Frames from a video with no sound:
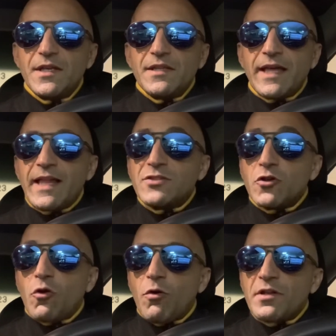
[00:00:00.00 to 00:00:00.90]
Now that's
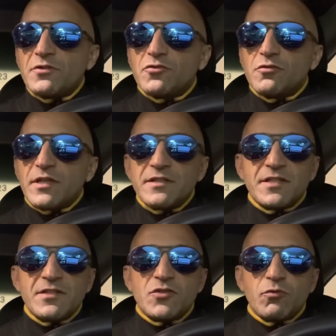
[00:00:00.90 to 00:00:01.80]
according to
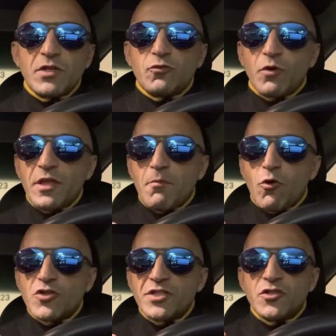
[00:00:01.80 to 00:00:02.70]
LinkedIn's 2020
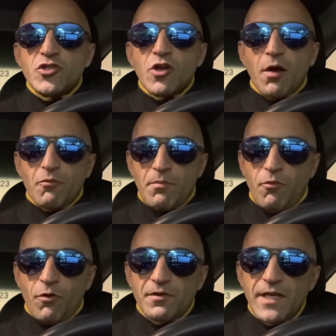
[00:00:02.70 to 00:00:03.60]
Emerging Job
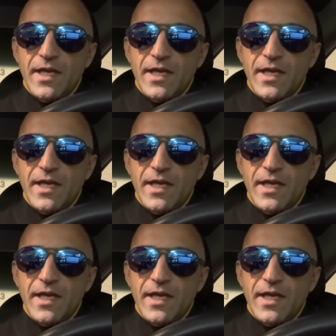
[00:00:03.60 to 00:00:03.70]
Report.